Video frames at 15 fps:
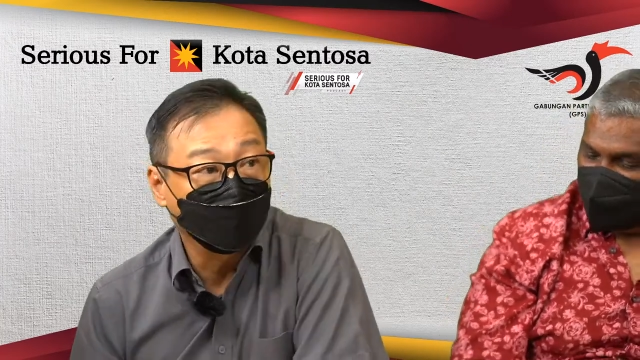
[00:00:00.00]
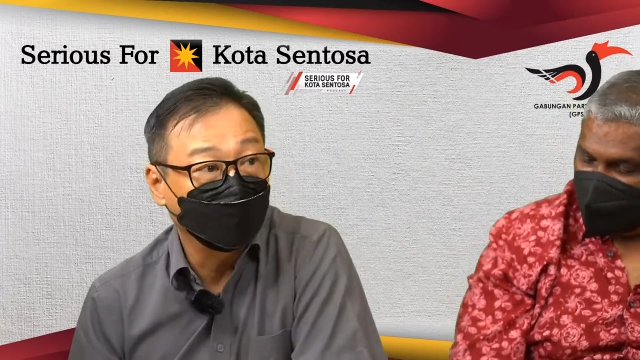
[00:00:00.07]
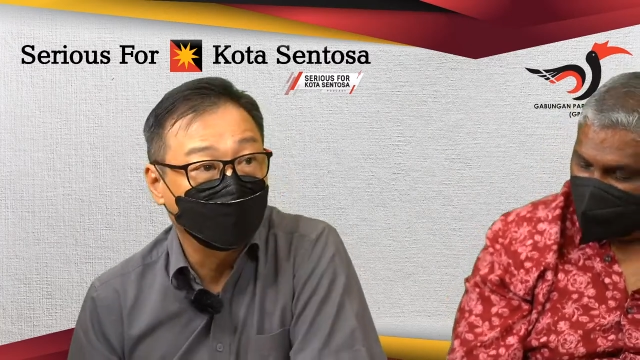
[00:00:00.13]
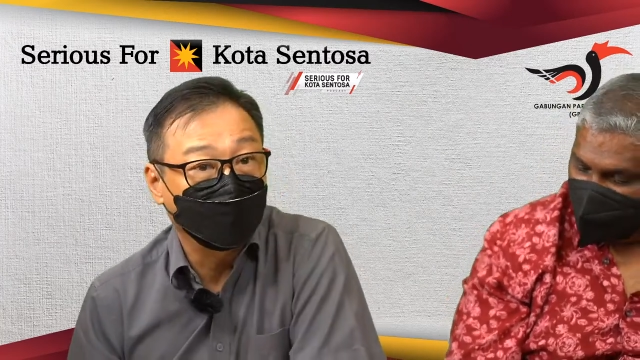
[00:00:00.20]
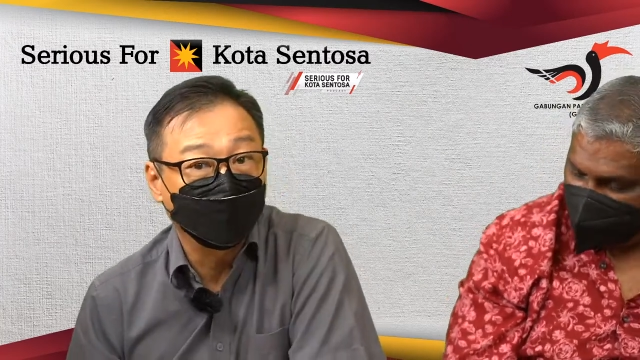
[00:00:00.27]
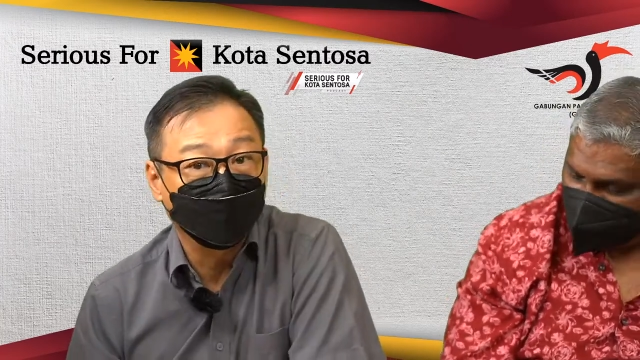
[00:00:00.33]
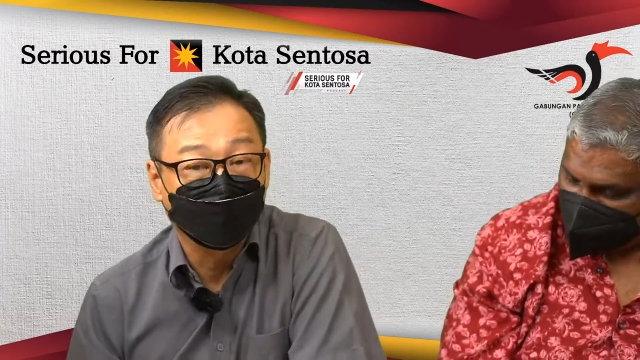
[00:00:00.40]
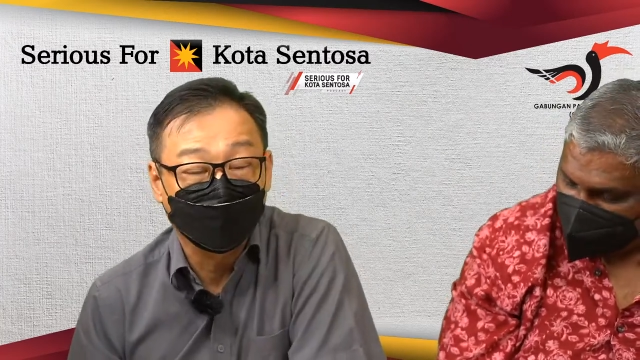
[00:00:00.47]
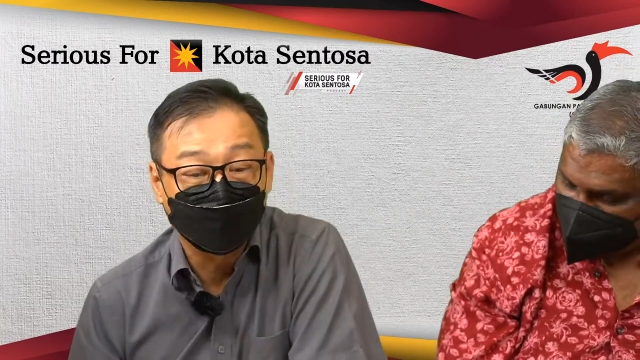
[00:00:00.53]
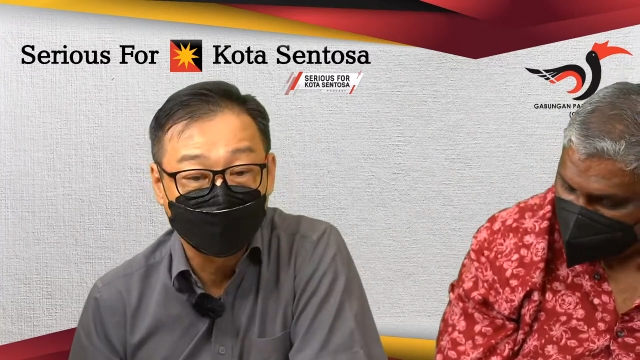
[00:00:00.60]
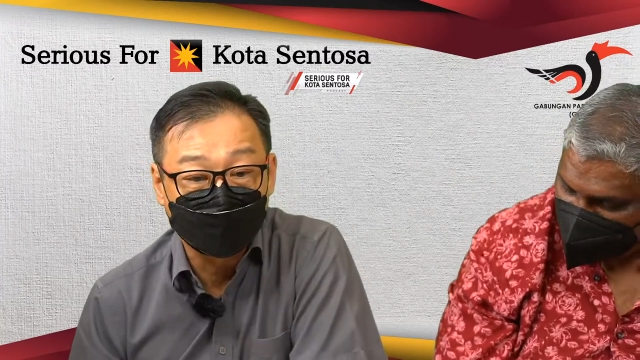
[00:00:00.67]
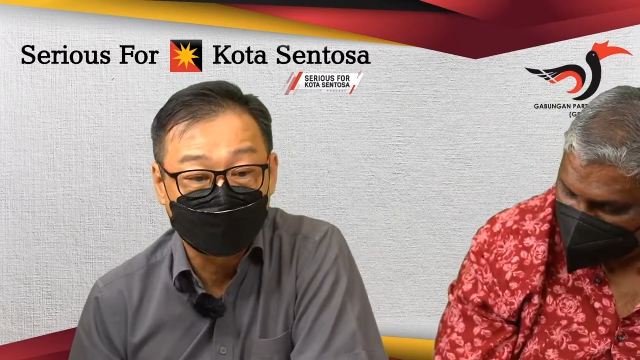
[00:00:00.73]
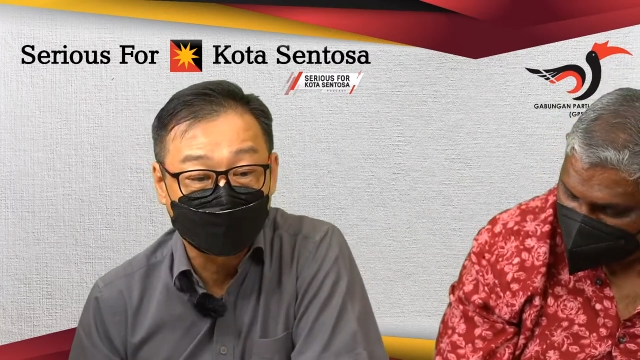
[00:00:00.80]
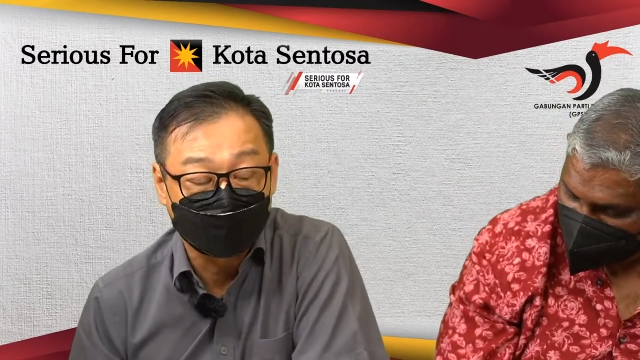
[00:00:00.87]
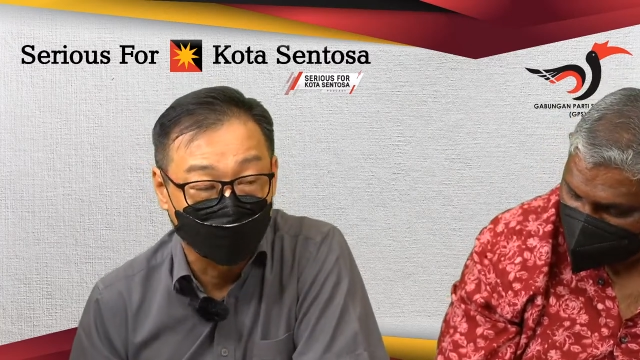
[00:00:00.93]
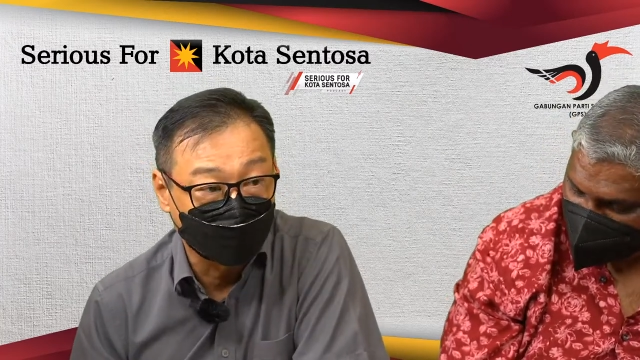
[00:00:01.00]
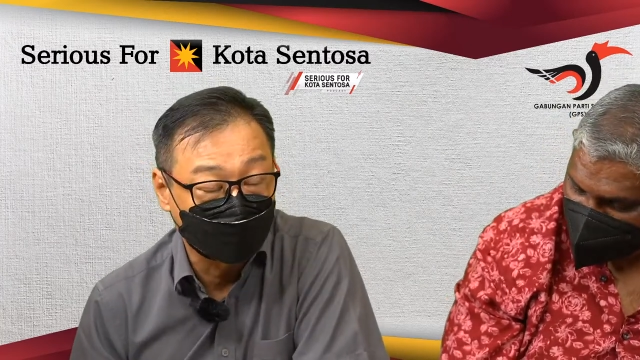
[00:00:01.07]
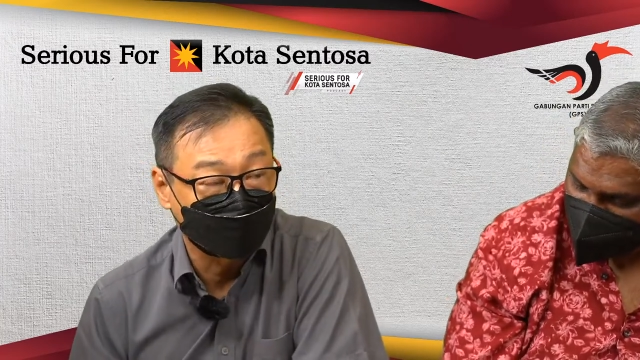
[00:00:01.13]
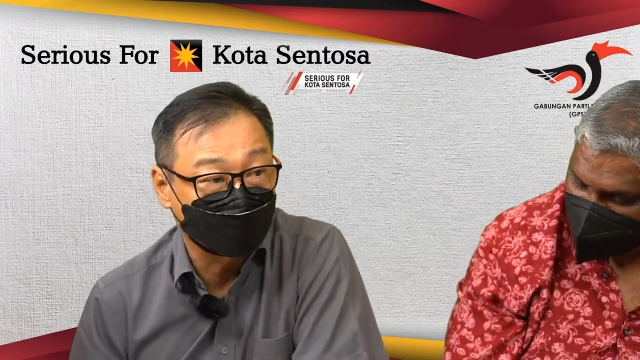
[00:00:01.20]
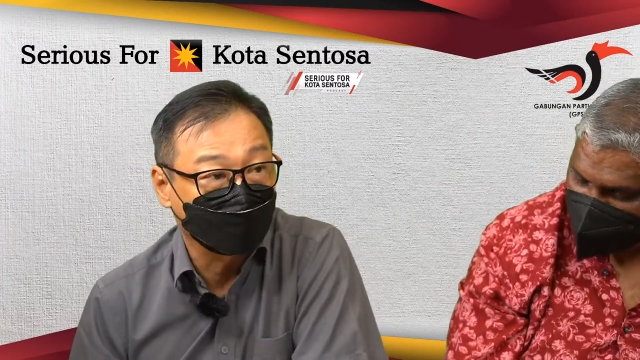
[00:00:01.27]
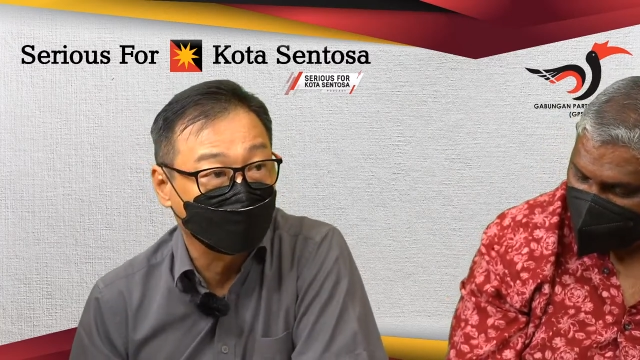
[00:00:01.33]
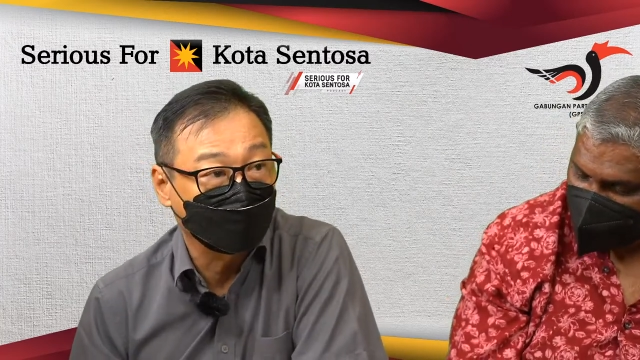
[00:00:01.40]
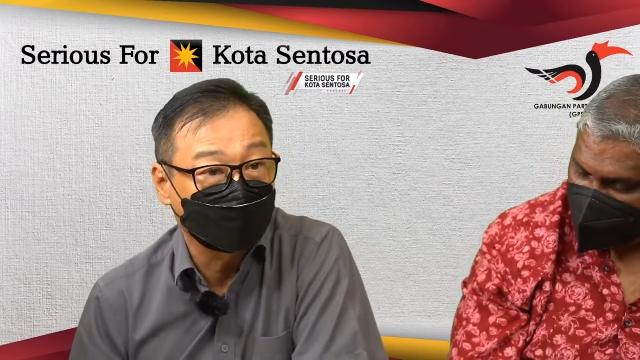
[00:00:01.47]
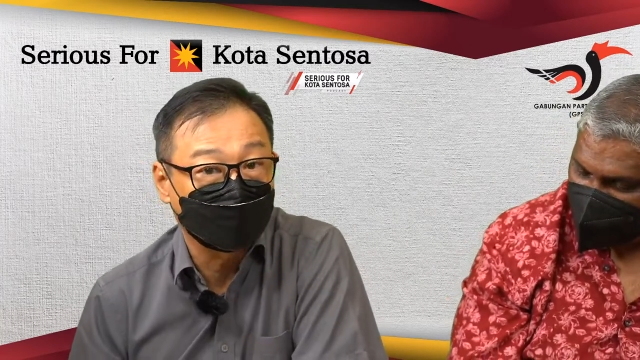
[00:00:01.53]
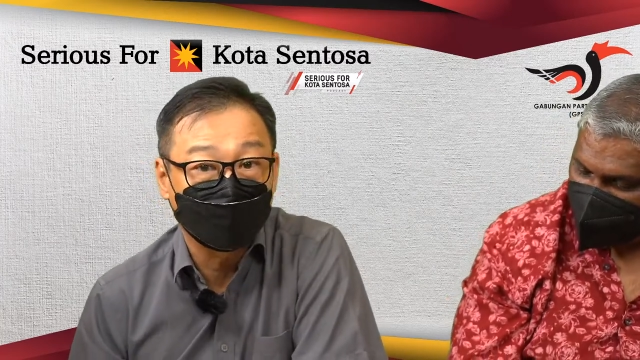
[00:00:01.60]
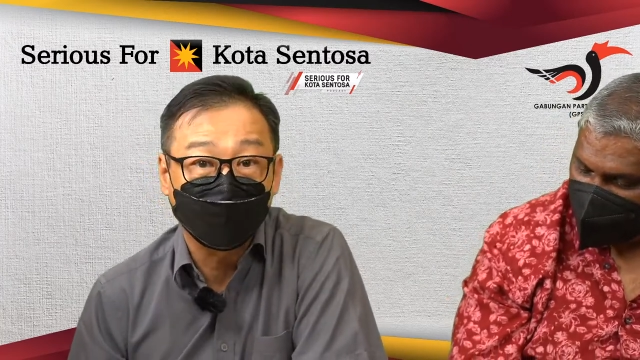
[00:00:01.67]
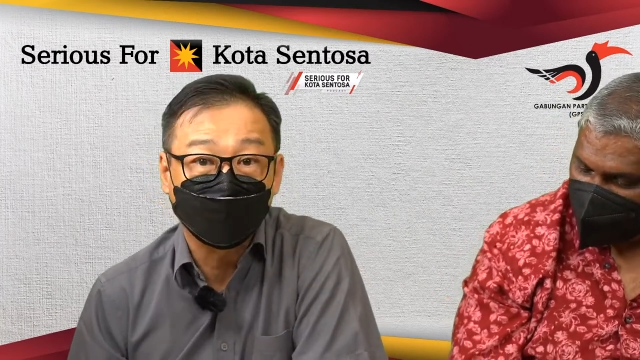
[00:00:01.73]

They give all these talks. They actually